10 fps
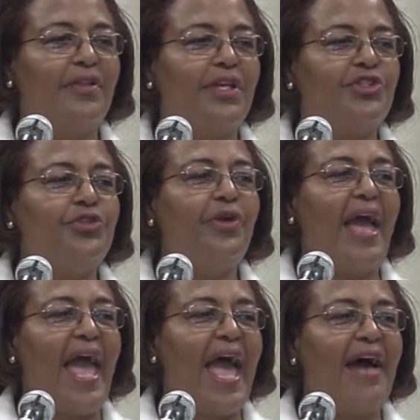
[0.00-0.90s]
that you
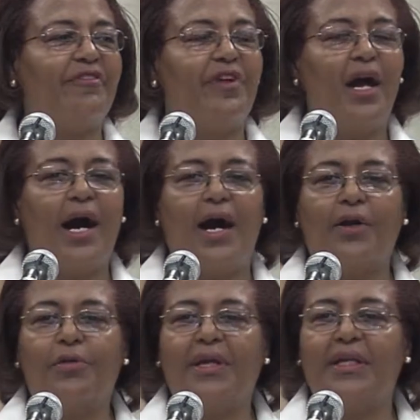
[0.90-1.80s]
have,
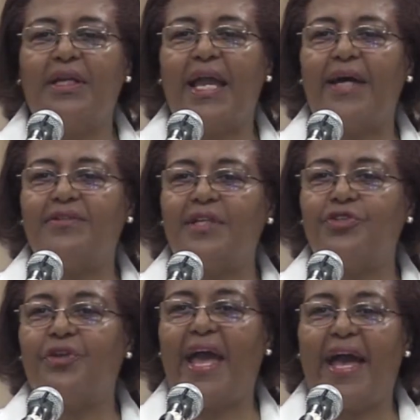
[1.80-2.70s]
credit accounts
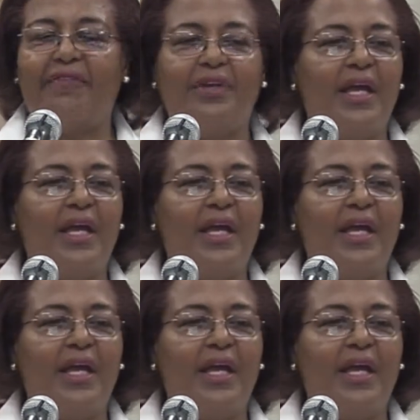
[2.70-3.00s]
that you have.